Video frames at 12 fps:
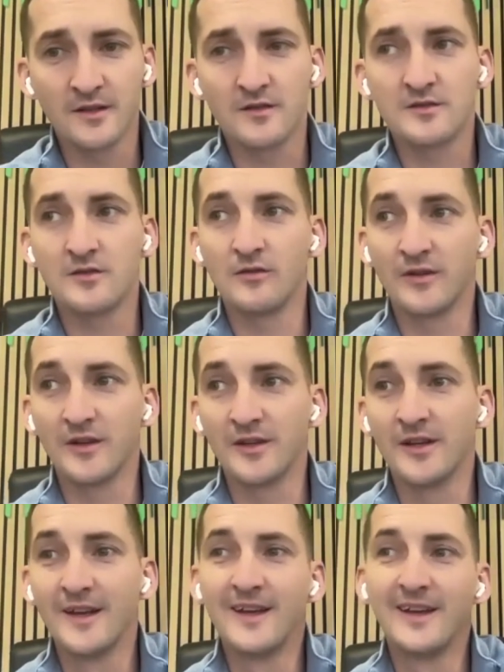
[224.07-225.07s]
and it's
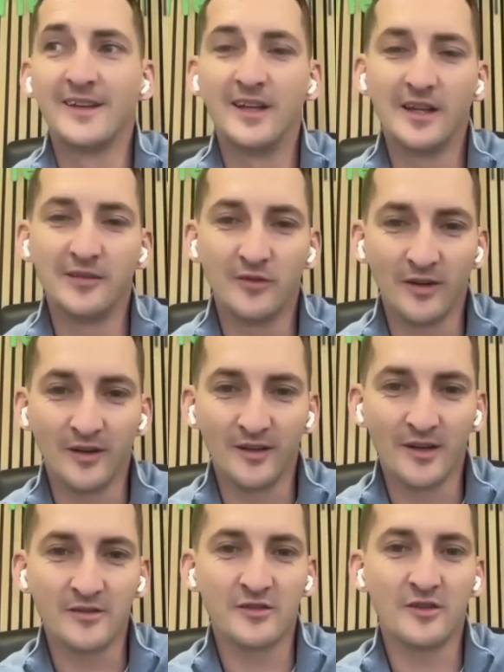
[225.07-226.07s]
already delivering
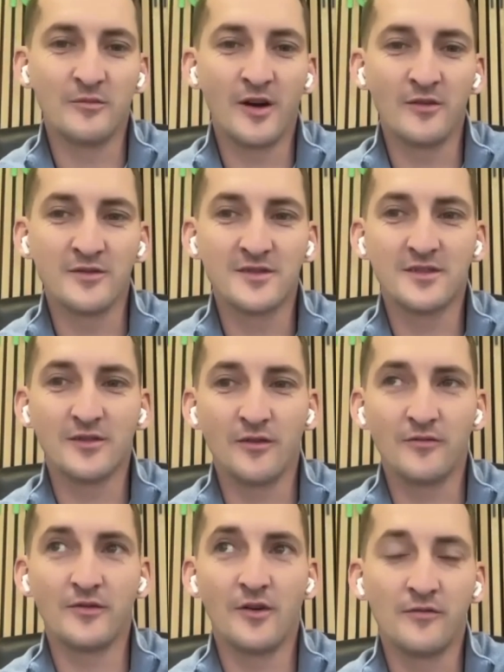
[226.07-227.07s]
larger amounts of